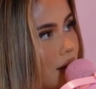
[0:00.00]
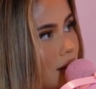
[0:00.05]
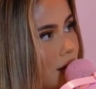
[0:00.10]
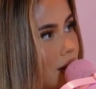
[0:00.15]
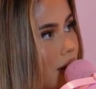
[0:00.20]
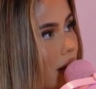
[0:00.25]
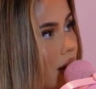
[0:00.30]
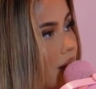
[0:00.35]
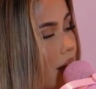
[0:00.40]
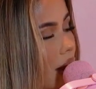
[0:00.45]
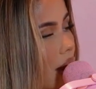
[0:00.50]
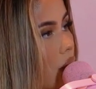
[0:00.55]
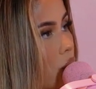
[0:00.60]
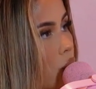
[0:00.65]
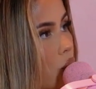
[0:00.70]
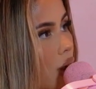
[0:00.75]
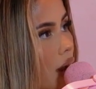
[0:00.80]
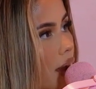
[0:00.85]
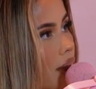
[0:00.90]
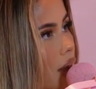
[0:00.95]
Yeah, like
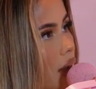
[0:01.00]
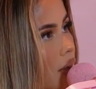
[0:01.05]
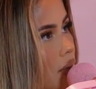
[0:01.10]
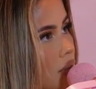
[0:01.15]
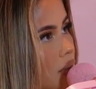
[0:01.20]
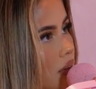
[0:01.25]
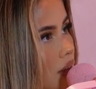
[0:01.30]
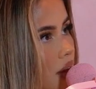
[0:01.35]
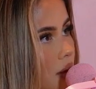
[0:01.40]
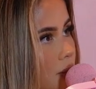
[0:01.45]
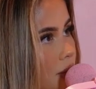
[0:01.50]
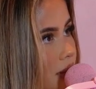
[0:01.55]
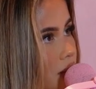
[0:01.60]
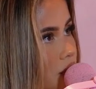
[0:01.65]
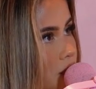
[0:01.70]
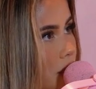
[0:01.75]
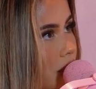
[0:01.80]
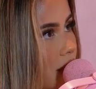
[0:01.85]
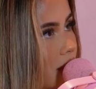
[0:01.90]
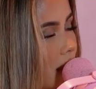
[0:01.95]
I don't think I'd be
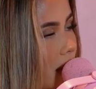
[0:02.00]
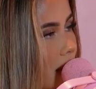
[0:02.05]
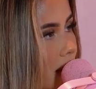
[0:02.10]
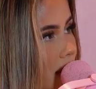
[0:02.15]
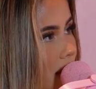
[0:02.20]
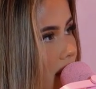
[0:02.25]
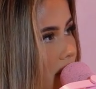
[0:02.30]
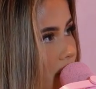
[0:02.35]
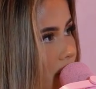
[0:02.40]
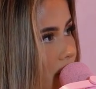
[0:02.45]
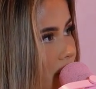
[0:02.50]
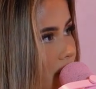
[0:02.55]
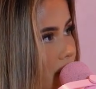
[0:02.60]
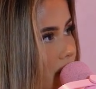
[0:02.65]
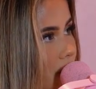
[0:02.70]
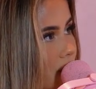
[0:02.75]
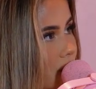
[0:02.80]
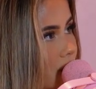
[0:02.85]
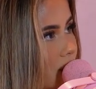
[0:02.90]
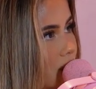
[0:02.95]
doing that if
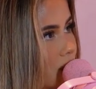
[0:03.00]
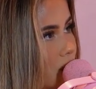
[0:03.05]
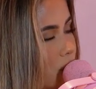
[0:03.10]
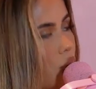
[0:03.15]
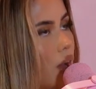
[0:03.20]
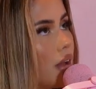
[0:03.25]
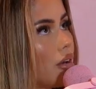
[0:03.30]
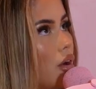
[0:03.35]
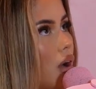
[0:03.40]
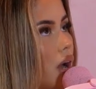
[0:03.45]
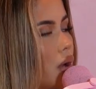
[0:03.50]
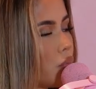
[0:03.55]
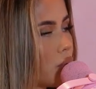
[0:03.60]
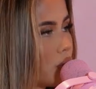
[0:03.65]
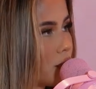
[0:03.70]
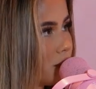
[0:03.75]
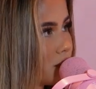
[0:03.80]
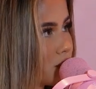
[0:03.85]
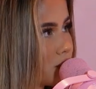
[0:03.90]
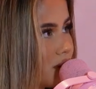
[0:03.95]
well, I know I
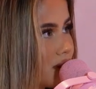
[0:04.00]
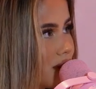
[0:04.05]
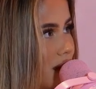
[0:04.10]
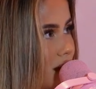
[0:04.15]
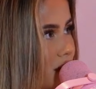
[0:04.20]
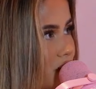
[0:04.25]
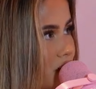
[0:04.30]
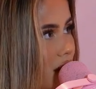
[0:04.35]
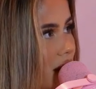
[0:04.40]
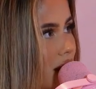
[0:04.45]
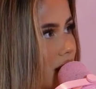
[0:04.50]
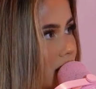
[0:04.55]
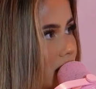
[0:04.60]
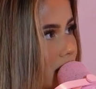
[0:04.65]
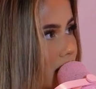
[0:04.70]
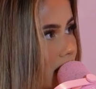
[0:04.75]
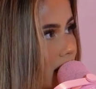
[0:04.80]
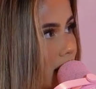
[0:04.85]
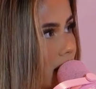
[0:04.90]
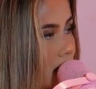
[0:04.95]
wouldn't be doing that if I had
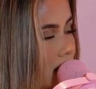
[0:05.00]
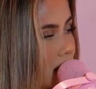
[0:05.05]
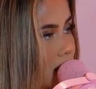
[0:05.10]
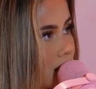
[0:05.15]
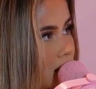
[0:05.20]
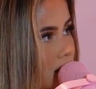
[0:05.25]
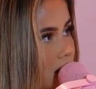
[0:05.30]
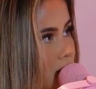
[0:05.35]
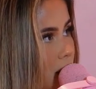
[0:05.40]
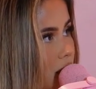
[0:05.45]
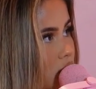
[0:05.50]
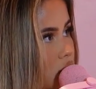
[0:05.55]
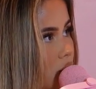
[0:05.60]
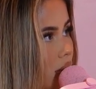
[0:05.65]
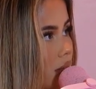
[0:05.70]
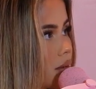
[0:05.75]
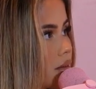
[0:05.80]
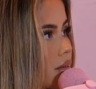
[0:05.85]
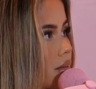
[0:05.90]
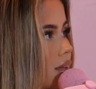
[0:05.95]
kids, especially
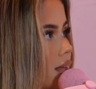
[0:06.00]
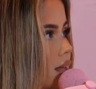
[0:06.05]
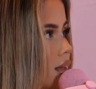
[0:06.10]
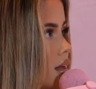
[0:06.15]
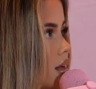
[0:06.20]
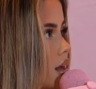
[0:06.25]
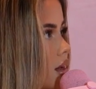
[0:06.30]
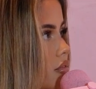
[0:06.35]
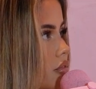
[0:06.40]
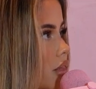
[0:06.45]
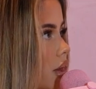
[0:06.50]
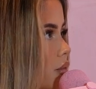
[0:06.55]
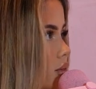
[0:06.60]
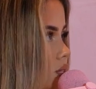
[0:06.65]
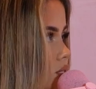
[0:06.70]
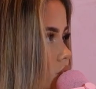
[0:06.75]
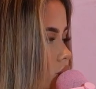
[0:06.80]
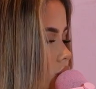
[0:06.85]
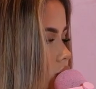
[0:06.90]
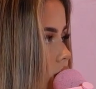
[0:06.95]
like if they were
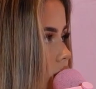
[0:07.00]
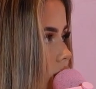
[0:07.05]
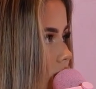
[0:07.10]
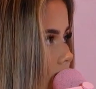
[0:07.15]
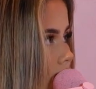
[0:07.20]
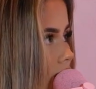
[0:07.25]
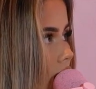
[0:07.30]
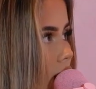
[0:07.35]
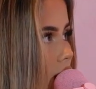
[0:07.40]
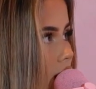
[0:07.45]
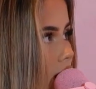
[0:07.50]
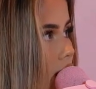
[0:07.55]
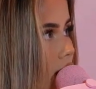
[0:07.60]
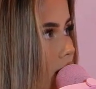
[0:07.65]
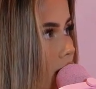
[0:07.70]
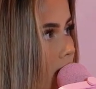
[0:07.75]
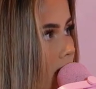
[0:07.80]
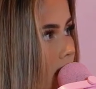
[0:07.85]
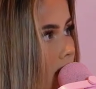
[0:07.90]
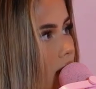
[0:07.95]
still really young.
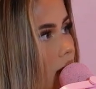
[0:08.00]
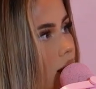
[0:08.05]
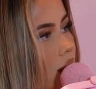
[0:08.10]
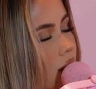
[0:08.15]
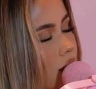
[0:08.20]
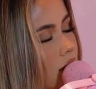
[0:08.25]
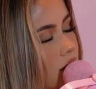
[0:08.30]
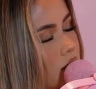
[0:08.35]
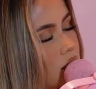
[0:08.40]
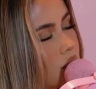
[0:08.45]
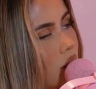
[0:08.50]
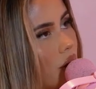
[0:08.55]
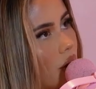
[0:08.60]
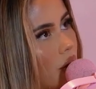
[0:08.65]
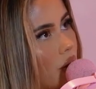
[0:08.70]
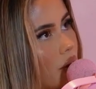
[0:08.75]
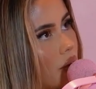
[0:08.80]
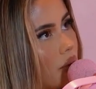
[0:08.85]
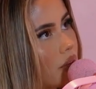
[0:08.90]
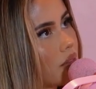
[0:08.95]
So
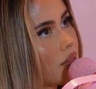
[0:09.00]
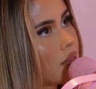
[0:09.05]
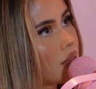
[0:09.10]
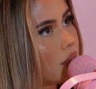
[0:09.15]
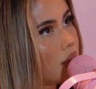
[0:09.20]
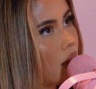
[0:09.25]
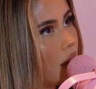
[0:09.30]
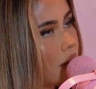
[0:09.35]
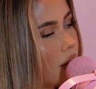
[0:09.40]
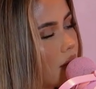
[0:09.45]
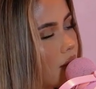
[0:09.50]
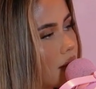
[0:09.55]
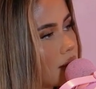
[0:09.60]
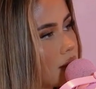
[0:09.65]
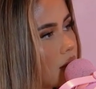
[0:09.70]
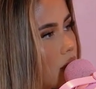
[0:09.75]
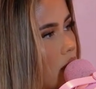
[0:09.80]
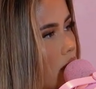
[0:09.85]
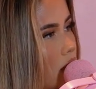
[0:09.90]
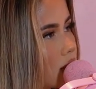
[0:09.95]
I think there's
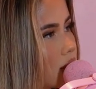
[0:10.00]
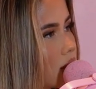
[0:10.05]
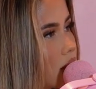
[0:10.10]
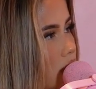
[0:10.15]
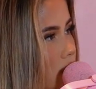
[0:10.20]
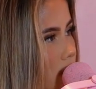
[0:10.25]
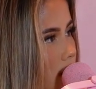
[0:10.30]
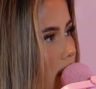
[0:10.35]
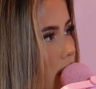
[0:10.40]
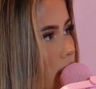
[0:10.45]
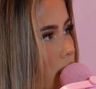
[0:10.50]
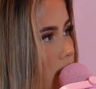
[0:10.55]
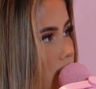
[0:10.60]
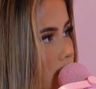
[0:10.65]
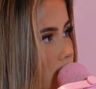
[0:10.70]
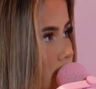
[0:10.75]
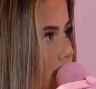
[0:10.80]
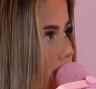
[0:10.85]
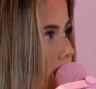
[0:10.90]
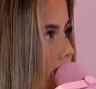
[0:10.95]
a lot still that I want to
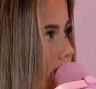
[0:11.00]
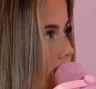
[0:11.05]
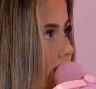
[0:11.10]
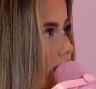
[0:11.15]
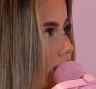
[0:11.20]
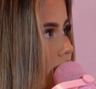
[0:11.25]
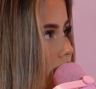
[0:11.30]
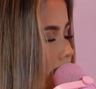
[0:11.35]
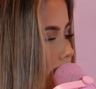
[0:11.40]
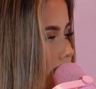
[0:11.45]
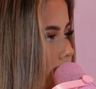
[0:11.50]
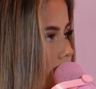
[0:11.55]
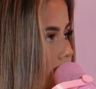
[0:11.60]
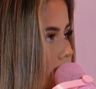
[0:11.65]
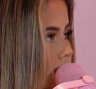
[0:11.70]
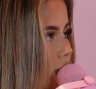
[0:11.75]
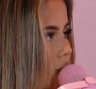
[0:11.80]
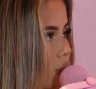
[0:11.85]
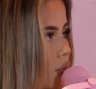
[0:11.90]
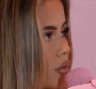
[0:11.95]
do
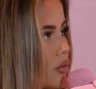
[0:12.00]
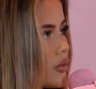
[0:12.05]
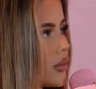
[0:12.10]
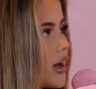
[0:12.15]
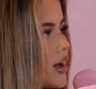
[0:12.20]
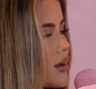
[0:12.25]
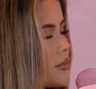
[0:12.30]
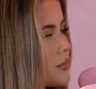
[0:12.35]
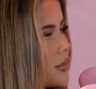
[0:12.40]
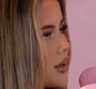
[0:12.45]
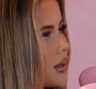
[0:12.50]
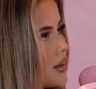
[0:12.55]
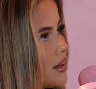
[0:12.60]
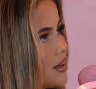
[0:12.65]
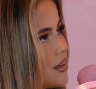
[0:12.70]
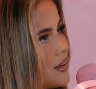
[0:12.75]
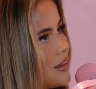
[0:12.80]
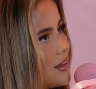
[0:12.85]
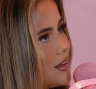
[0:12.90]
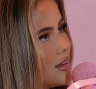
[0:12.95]
first before that. But
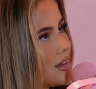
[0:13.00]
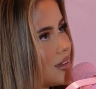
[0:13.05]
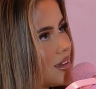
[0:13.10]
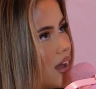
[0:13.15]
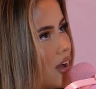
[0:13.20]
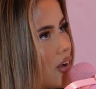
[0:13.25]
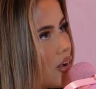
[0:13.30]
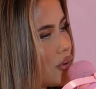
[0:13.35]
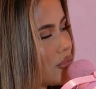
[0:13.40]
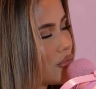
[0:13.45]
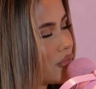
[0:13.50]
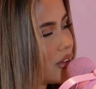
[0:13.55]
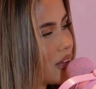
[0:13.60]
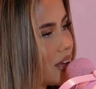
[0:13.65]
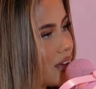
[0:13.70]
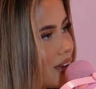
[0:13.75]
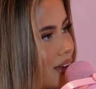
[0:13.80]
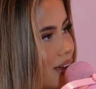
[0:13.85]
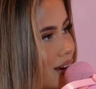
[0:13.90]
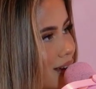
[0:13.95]
yeah,
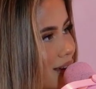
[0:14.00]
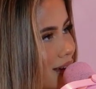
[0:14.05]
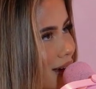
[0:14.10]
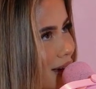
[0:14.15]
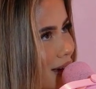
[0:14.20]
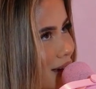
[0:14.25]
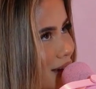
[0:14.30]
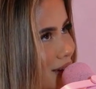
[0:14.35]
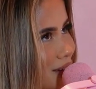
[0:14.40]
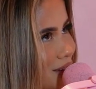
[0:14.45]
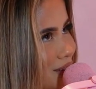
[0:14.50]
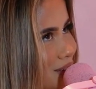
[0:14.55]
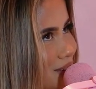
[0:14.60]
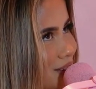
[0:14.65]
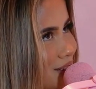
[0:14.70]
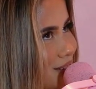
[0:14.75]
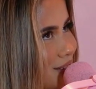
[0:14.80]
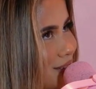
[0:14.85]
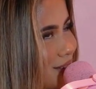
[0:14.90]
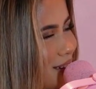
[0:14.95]
hopefully get
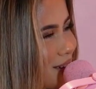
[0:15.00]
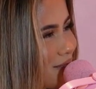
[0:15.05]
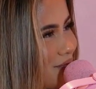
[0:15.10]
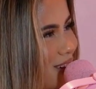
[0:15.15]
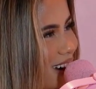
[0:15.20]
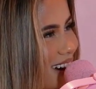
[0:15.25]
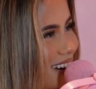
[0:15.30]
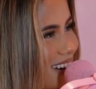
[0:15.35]
engaged and get married.